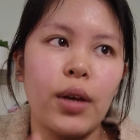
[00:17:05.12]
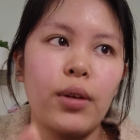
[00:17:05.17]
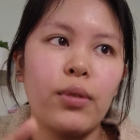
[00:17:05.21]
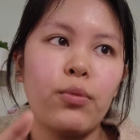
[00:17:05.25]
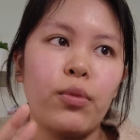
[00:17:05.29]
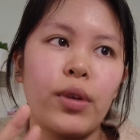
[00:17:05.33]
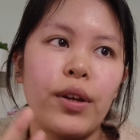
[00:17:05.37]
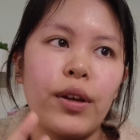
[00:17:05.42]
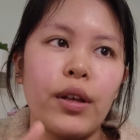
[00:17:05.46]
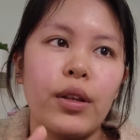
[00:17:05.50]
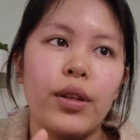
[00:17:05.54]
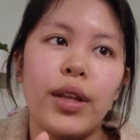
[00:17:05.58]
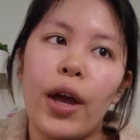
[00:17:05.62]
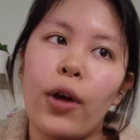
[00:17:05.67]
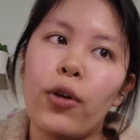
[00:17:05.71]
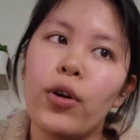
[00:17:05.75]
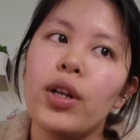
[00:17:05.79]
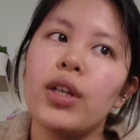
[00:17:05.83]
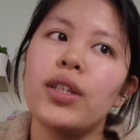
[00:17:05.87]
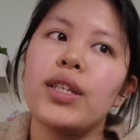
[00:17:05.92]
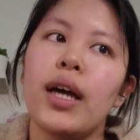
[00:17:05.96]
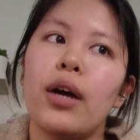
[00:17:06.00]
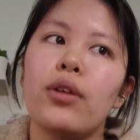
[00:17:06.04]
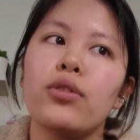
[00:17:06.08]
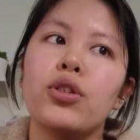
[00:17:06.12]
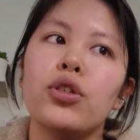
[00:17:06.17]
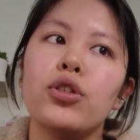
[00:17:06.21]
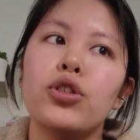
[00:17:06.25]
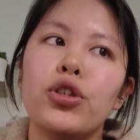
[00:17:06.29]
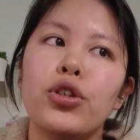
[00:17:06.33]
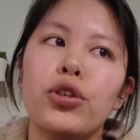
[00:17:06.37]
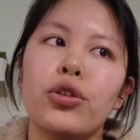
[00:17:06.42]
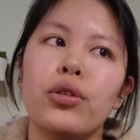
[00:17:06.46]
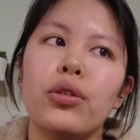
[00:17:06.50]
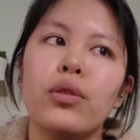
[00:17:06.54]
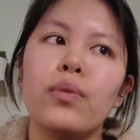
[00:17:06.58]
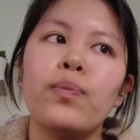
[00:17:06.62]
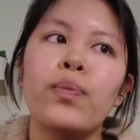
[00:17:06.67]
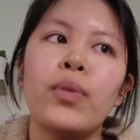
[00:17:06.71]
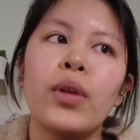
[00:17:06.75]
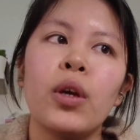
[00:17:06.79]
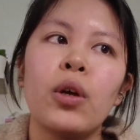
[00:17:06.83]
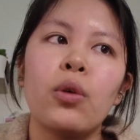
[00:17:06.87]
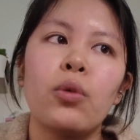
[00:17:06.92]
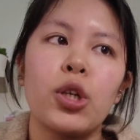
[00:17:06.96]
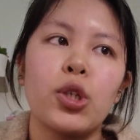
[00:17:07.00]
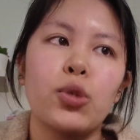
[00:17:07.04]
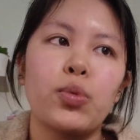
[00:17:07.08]
and we narrowed it down to 2,
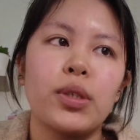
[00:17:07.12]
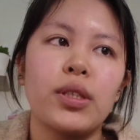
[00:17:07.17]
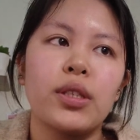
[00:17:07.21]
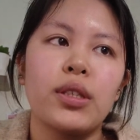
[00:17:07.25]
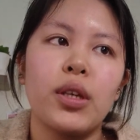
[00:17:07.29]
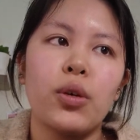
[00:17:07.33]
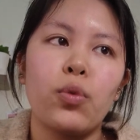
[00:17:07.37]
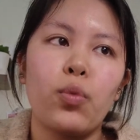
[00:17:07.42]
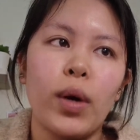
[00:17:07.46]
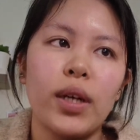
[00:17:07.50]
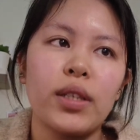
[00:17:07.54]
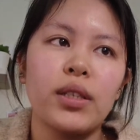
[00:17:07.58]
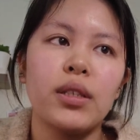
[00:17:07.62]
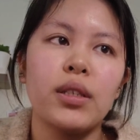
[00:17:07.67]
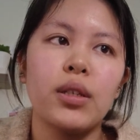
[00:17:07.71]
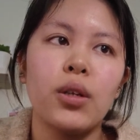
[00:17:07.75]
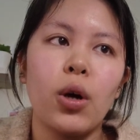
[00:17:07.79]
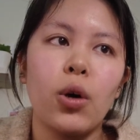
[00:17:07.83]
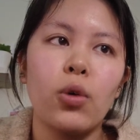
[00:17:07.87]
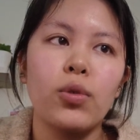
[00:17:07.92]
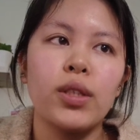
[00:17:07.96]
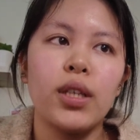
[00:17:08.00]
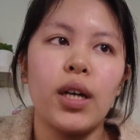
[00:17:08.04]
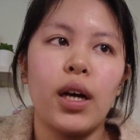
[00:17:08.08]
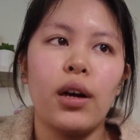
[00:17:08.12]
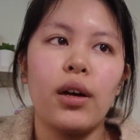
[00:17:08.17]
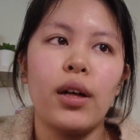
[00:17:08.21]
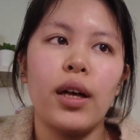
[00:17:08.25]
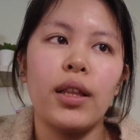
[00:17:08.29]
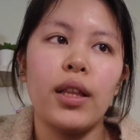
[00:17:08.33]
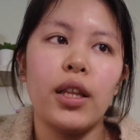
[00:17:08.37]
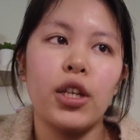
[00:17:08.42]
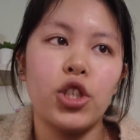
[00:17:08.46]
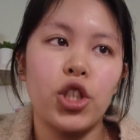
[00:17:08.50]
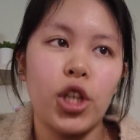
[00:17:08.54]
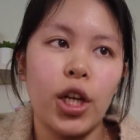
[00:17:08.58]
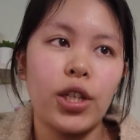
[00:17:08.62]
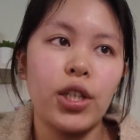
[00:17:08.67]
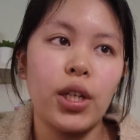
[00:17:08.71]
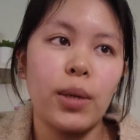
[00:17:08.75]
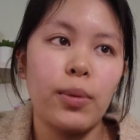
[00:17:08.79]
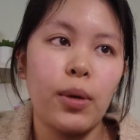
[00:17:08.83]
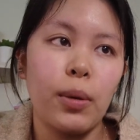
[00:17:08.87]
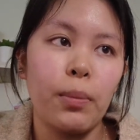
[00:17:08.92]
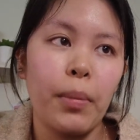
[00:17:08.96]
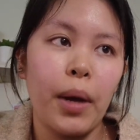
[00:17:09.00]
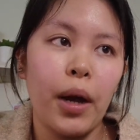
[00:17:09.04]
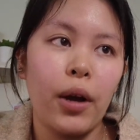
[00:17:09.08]
which was the Westin Hotel and the
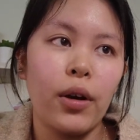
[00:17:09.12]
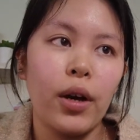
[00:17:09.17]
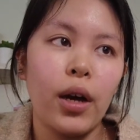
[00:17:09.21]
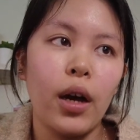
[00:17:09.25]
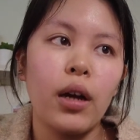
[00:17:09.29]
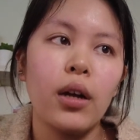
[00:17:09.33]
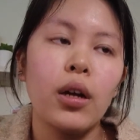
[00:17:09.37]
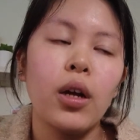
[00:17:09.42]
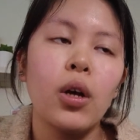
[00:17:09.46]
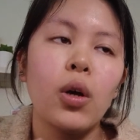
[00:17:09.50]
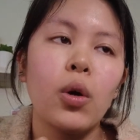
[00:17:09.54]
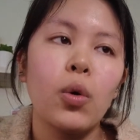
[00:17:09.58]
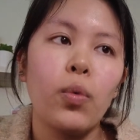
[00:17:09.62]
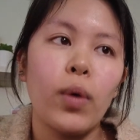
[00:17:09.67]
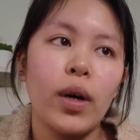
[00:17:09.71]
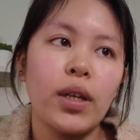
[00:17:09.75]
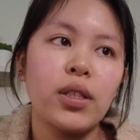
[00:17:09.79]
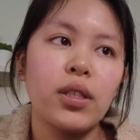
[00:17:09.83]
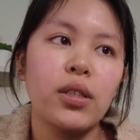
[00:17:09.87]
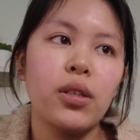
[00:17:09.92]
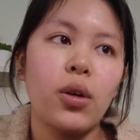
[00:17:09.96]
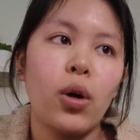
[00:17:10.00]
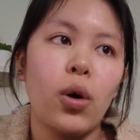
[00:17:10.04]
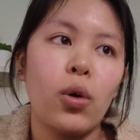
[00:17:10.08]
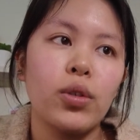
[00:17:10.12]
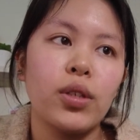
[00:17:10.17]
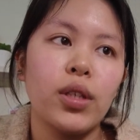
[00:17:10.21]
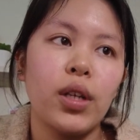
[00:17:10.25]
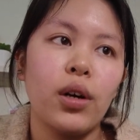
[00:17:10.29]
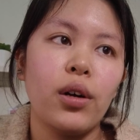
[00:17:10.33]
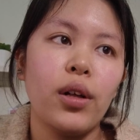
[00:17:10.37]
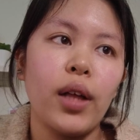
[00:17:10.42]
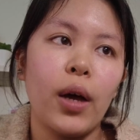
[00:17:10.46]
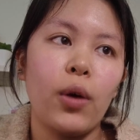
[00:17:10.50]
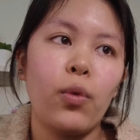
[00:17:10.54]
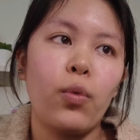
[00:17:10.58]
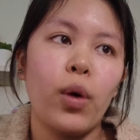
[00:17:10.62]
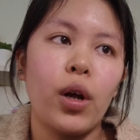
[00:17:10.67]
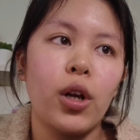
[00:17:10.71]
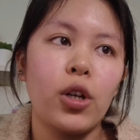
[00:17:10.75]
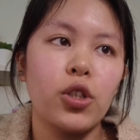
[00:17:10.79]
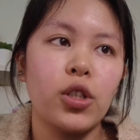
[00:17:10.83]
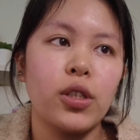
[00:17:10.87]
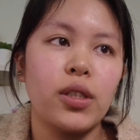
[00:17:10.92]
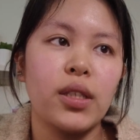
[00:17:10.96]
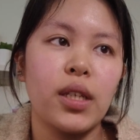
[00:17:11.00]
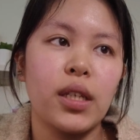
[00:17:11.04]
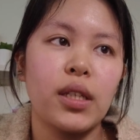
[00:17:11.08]
JW Marriott. Westin Hotel at
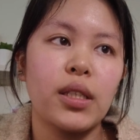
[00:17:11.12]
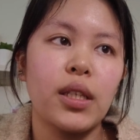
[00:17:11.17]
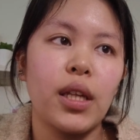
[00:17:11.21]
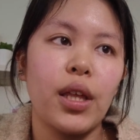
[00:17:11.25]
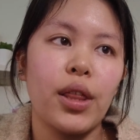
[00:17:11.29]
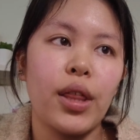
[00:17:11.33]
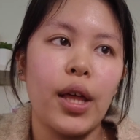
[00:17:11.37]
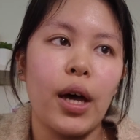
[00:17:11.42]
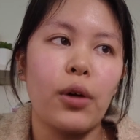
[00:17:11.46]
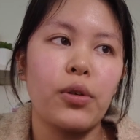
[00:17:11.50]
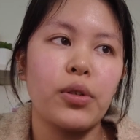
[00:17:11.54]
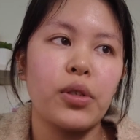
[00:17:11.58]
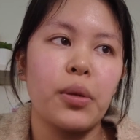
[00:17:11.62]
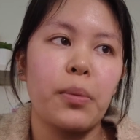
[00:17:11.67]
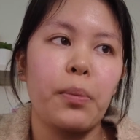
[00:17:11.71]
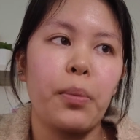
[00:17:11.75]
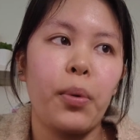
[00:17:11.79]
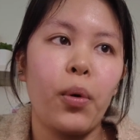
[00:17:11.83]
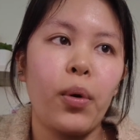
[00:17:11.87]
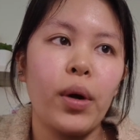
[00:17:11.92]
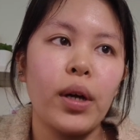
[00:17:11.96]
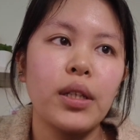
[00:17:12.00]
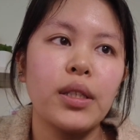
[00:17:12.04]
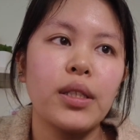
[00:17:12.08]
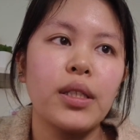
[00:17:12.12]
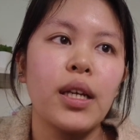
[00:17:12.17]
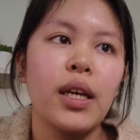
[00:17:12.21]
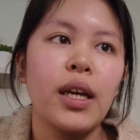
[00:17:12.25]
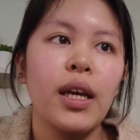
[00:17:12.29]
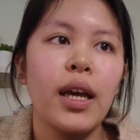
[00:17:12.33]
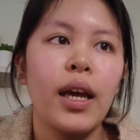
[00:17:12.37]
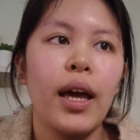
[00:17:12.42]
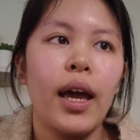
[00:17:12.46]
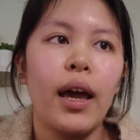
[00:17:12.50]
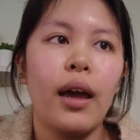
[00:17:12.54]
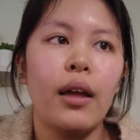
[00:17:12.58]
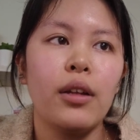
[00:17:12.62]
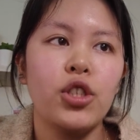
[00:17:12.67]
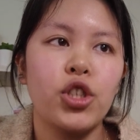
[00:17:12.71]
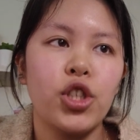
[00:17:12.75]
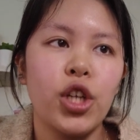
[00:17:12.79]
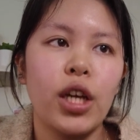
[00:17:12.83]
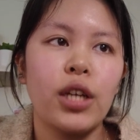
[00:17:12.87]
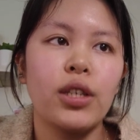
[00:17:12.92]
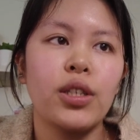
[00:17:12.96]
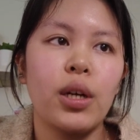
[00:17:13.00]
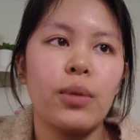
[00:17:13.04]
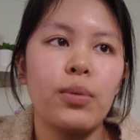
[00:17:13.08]
160,000 points, and
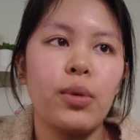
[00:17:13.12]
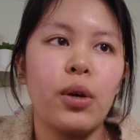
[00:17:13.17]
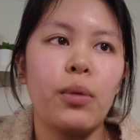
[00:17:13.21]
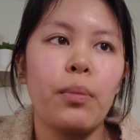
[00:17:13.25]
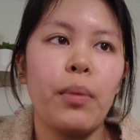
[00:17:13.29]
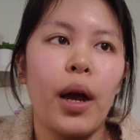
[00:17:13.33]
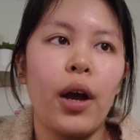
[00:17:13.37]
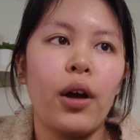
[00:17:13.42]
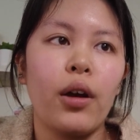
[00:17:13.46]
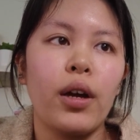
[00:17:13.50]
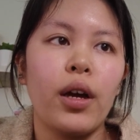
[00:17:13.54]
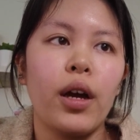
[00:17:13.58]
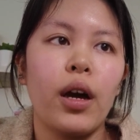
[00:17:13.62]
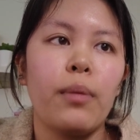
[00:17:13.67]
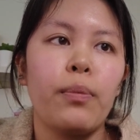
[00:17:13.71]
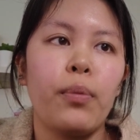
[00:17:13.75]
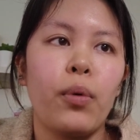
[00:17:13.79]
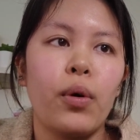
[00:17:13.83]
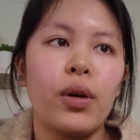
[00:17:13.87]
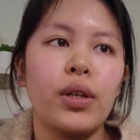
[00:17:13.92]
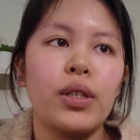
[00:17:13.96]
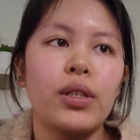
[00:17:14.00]
JW Marriott